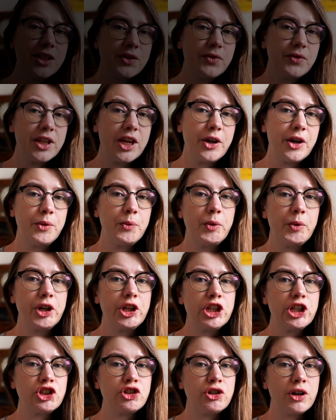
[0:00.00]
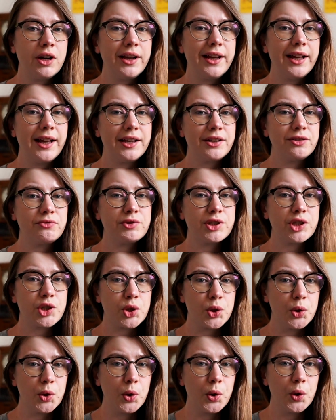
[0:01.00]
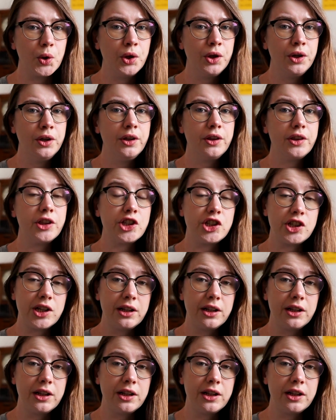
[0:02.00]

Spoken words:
video, we're going to try and restore the gel